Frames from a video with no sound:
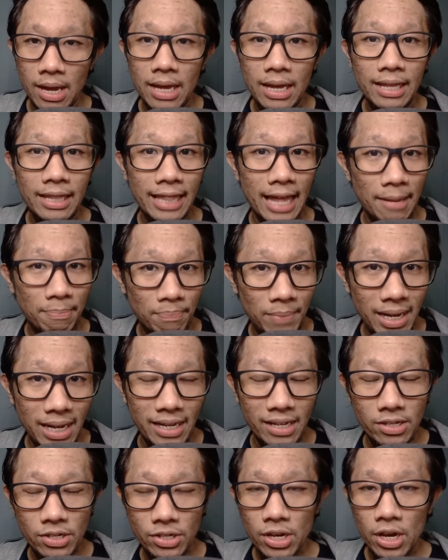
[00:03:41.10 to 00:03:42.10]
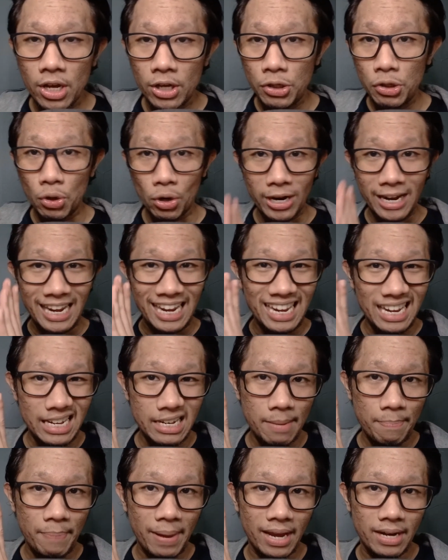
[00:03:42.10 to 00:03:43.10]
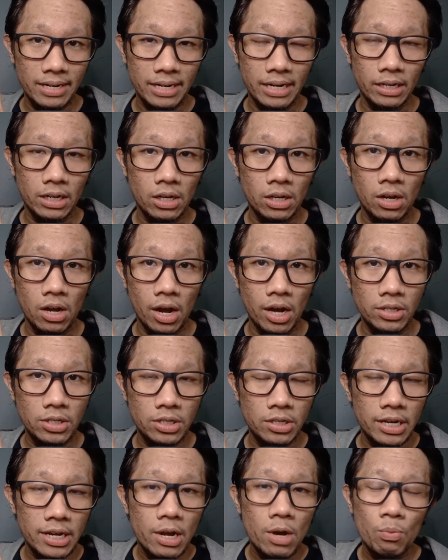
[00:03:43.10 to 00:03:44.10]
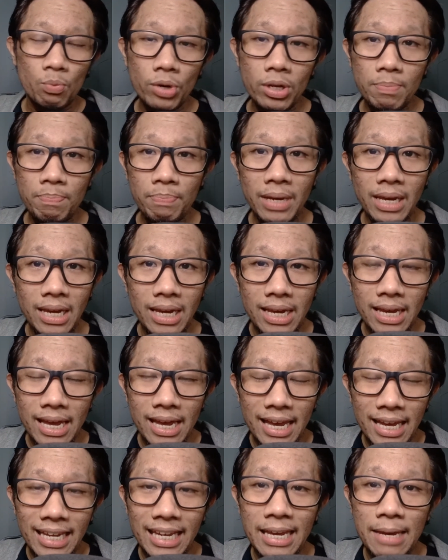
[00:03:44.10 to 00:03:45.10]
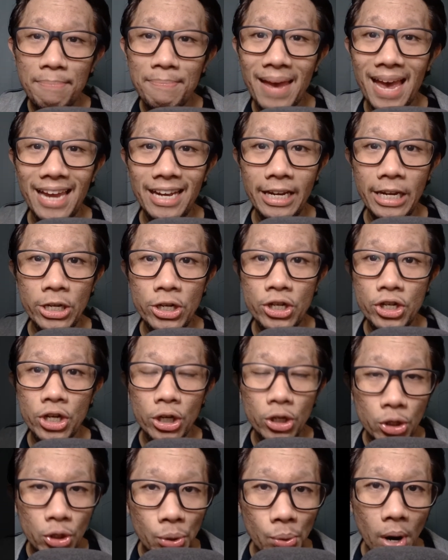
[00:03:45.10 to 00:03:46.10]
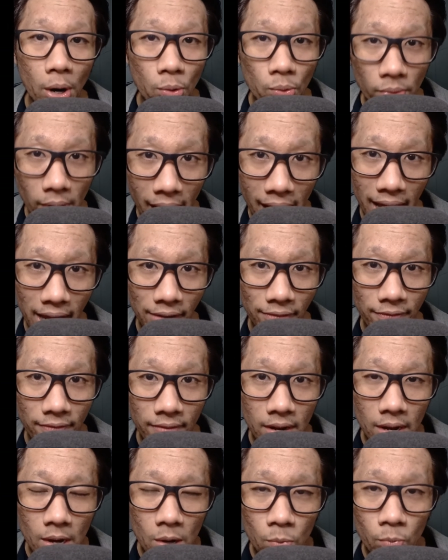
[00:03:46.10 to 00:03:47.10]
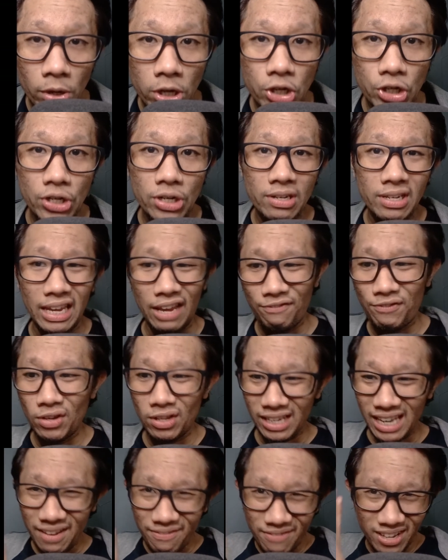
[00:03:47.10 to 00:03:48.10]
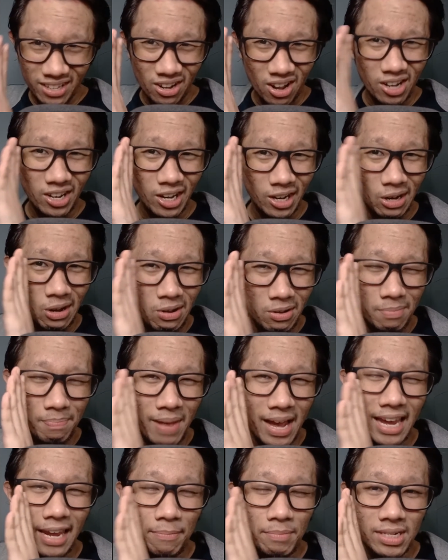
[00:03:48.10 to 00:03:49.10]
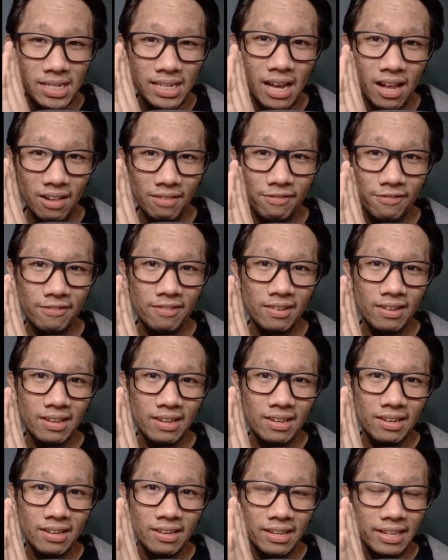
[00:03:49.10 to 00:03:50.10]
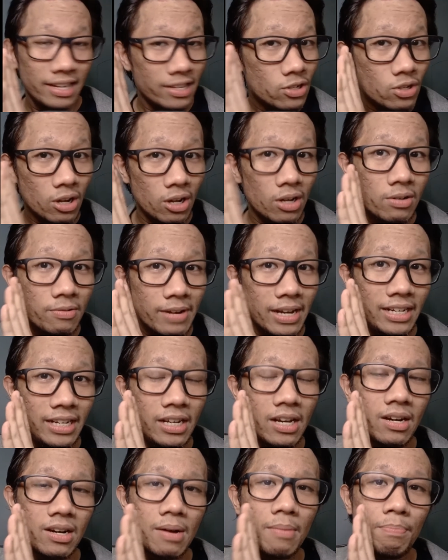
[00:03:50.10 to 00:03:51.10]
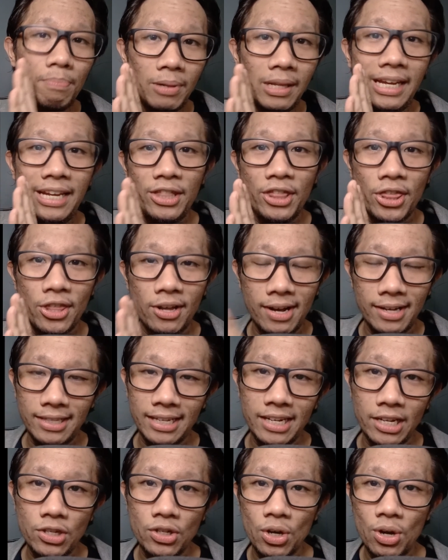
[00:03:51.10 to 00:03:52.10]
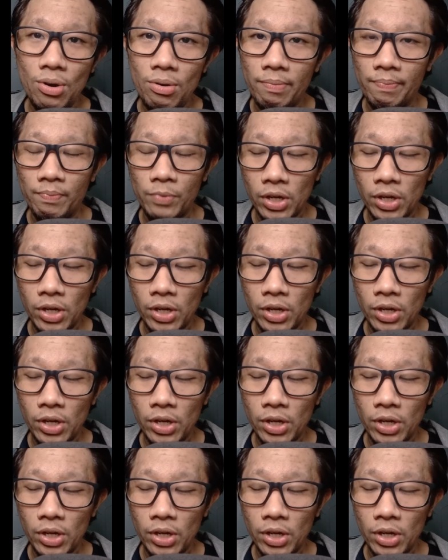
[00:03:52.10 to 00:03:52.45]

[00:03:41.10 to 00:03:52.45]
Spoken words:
That means your independent clause would be he managed to arrive, which if you leave it all alone by himself is already a complete thought in its own.